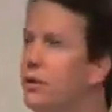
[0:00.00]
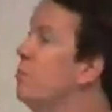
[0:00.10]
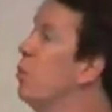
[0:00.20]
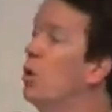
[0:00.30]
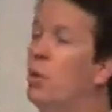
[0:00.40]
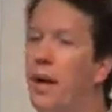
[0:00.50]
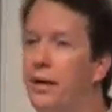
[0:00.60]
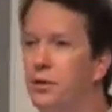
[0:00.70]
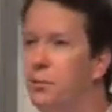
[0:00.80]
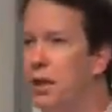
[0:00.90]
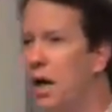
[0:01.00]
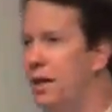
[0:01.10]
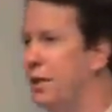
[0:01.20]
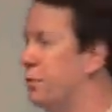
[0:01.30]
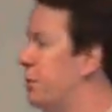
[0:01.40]
There are more ways to be
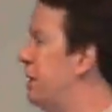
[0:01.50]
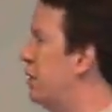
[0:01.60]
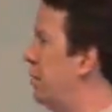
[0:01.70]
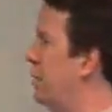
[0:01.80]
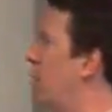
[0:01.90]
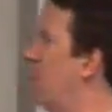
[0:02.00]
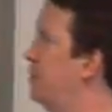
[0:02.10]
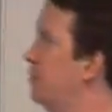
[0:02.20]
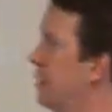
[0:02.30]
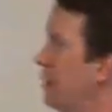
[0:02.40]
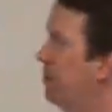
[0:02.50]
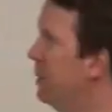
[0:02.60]
high entropy than to be low entropy.